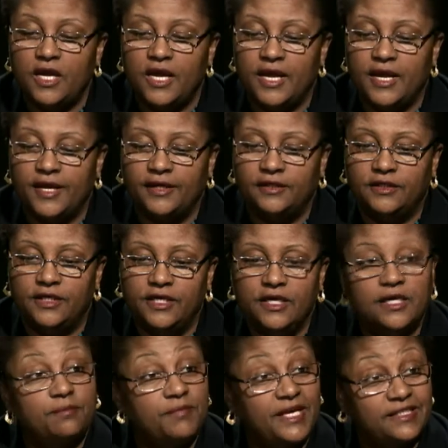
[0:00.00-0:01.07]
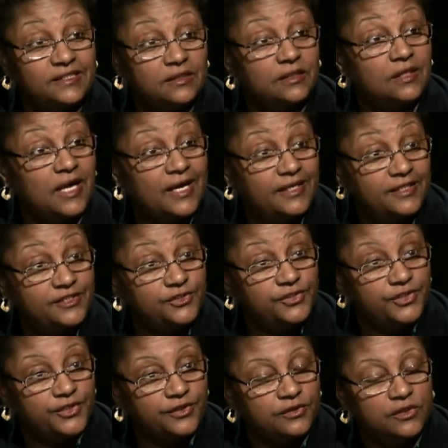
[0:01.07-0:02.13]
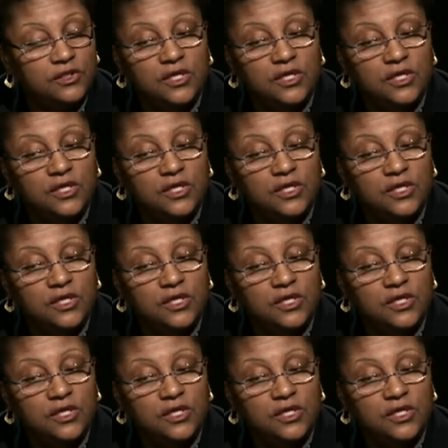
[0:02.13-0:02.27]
and it makes it a lot easier.